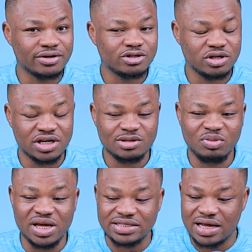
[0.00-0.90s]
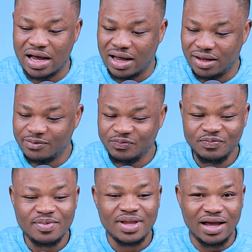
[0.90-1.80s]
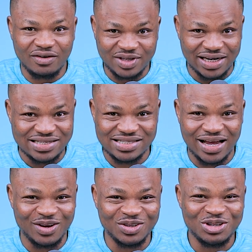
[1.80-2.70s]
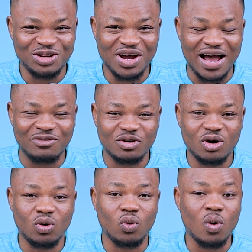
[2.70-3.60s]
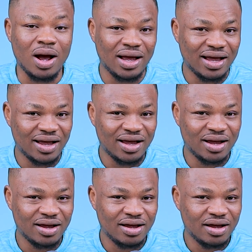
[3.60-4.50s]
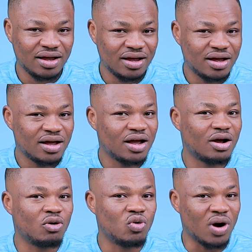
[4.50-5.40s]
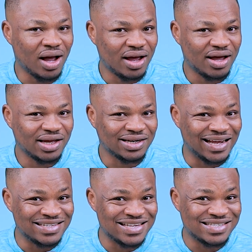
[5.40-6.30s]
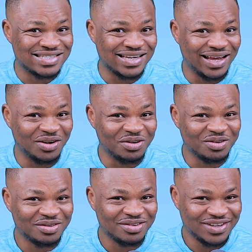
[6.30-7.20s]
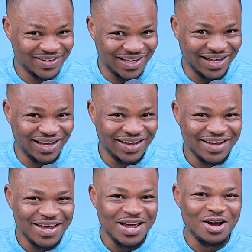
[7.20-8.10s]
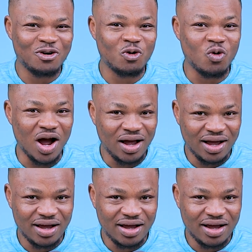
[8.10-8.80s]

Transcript: So you just place after this sound, you have Onua. And that is a snail. Okay? Onua.